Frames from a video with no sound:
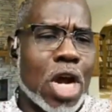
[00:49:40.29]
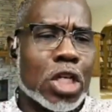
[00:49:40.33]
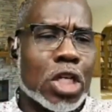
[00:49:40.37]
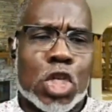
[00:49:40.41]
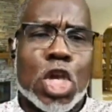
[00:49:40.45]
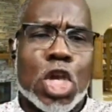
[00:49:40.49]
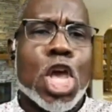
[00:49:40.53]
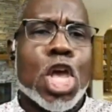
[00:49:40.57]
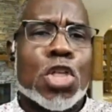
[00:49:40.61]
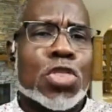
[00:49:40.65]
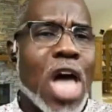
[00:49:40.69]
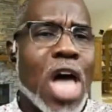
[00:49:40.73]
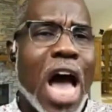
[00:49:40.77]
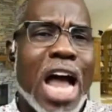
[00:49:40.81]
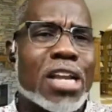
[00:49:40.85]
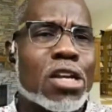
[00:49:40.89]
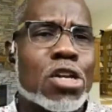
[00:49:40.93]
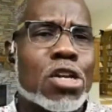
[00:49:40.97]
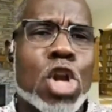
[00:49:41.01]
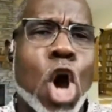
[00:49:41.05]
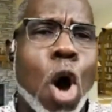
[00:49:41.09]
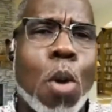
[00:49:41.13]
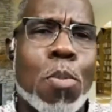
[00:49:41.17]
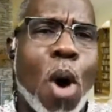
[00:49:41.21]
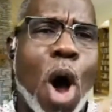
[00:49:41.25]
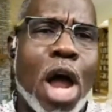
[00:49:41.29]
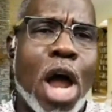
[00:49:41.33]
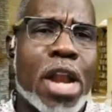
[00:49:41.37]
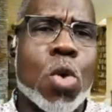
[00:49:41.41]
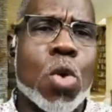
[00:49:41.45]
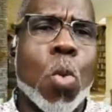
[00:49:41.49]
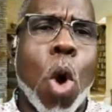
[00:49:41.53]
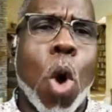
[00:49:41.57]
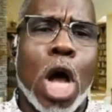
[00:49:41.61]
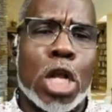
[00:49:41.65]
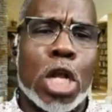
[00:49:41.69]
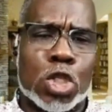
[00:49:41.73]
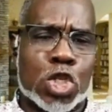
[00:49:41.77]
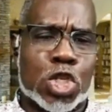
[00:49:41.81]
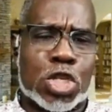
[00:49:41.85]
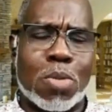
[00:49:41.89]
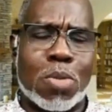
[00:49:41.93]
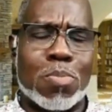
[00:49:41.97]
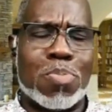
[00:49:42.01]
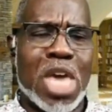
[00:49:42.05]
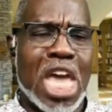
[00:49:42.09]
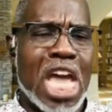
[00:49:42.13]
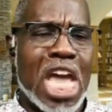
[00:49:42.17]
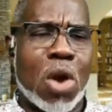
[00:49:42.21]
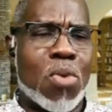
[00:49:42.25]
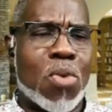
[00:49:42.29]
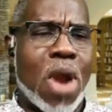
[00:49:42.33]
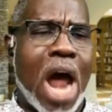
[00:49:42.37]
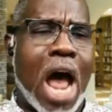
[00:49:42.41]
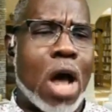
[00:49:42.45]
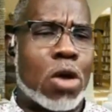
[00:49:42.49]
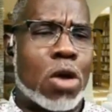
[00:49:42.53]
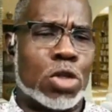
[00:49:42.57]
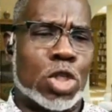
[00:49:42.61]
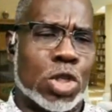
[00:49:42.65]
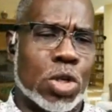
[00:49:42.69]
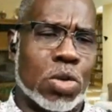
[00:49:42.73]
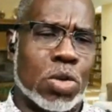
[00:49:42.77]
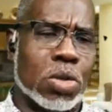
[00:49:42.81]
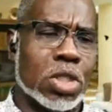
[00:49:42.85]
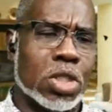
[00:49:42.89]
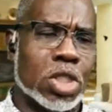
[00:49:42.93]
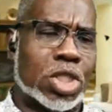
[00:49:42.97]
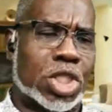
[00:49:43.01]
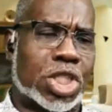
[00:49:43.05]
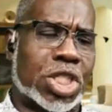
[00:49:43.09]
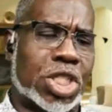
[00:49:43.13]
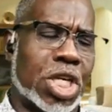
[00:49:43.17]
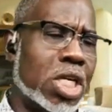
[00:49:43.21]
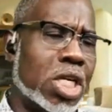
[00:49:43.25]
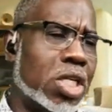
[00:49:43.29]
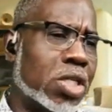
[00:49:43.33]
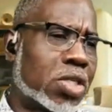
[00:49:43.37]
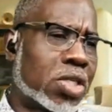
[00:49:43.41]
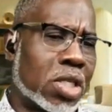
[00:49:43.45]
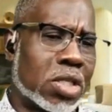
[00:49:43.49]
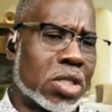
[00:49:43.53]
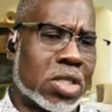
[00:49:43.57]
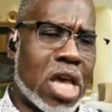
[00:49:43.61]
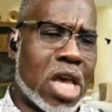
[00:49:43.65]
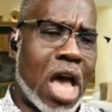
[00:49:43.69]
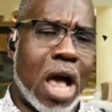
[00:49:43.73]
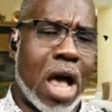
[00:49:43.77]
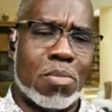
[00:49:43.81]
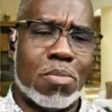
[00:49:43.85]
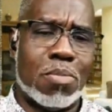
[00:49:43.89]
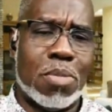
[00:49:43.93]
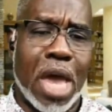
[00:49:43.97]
that nobody wants to be around you. Jesus help me.